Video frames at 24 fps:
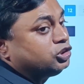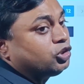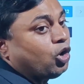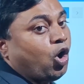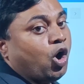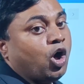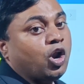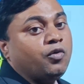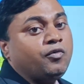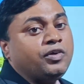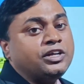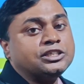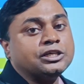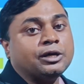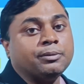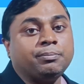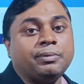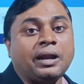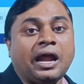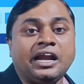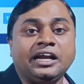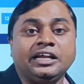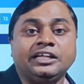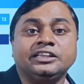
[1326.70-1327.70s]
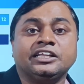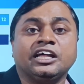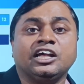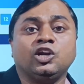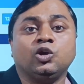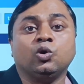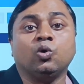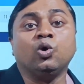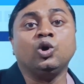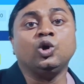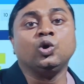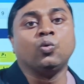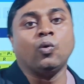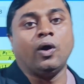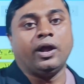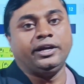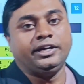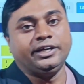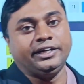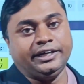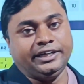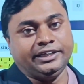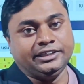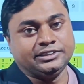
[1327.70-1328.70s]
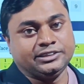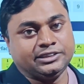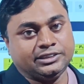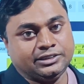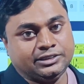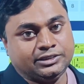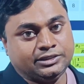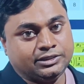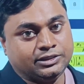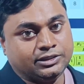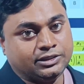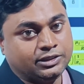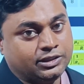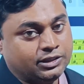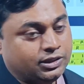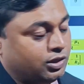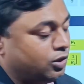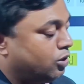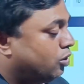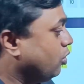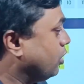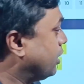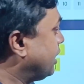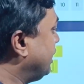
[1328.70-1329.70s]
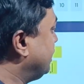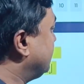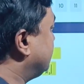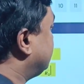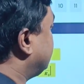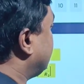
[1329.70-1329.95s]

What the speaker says: is always applied in the known quantities. Okay,